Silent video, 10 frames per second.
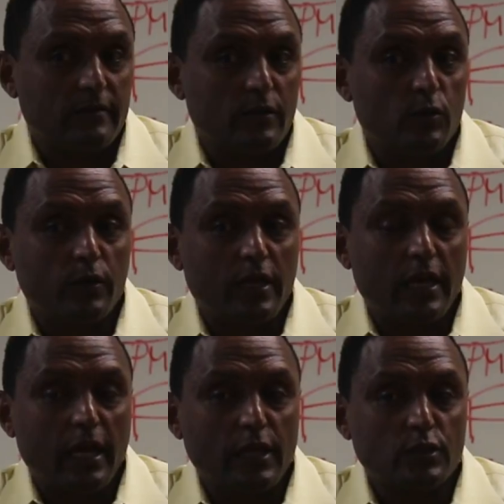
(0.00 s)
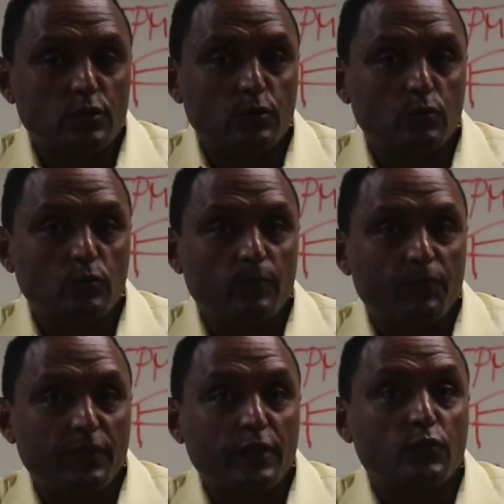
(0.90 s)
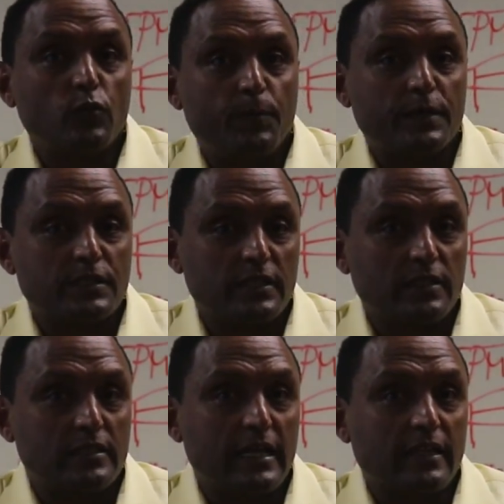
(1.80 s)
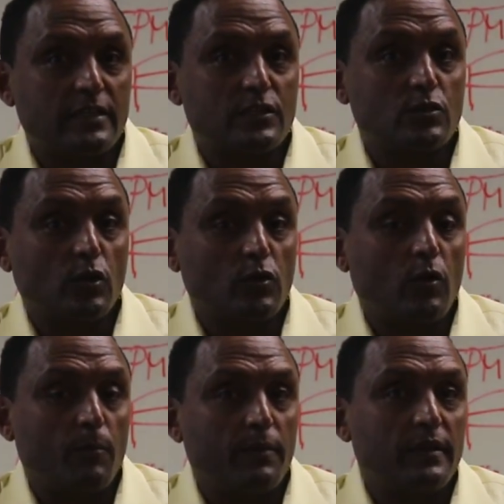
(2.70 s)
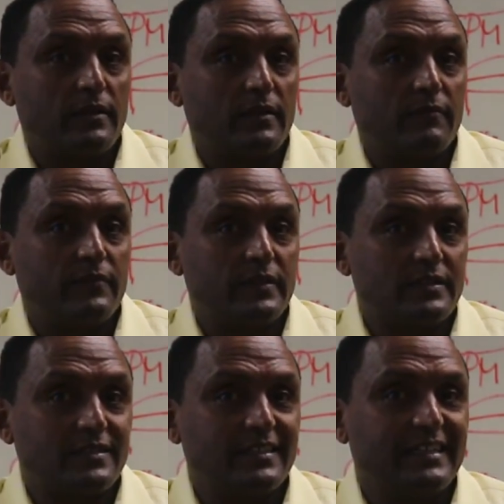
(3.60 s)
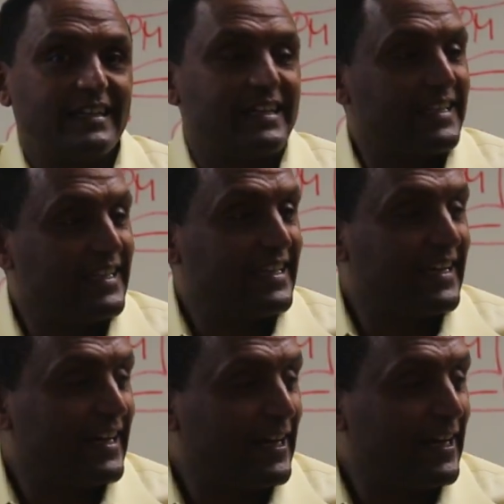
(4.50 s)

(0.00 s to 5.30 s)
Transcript: looking into the 2% that is not completed versus the